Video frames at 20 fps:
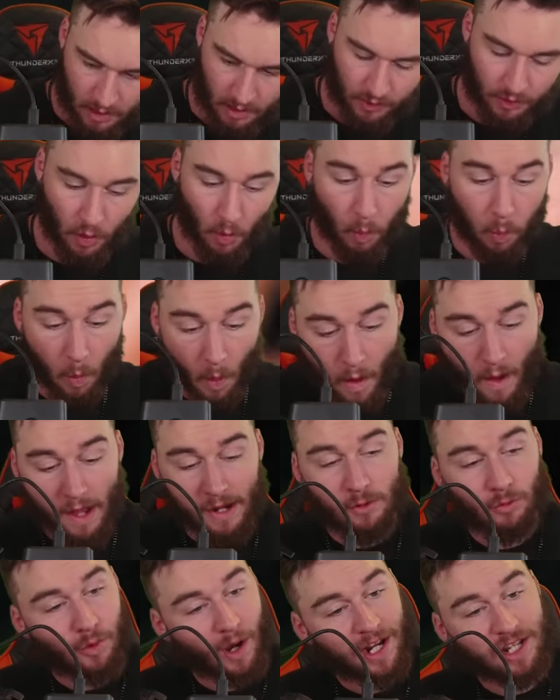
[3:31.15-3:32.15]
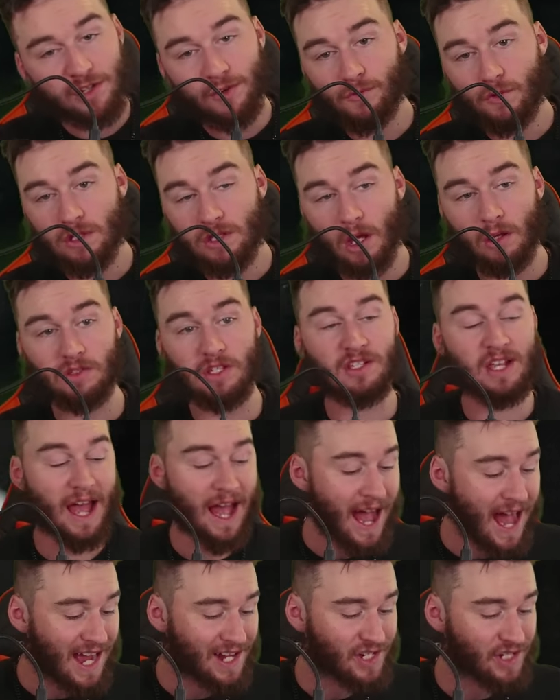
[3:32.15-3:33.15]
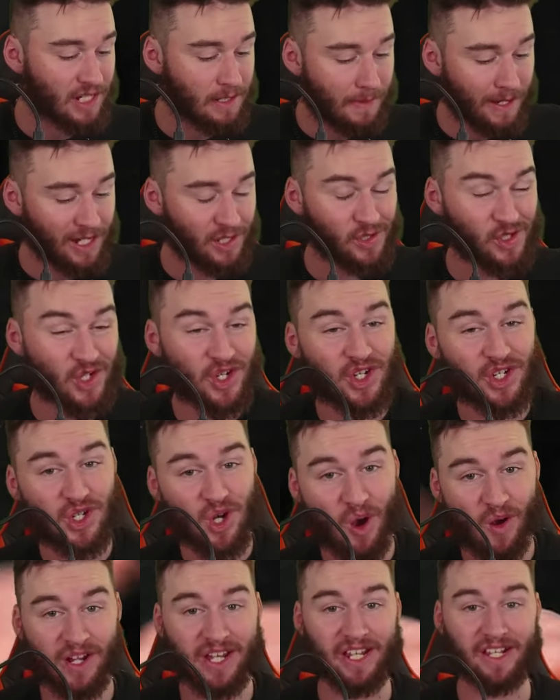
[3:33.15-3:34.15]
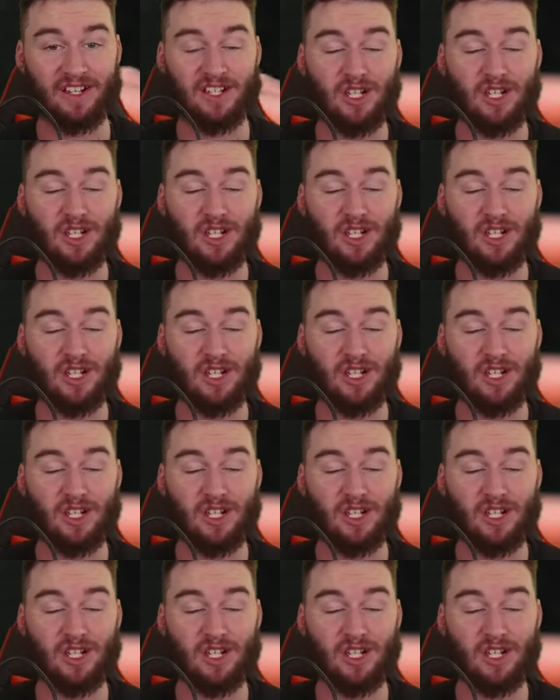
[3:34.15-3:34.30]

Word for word: The wide range of results has actually been shocking.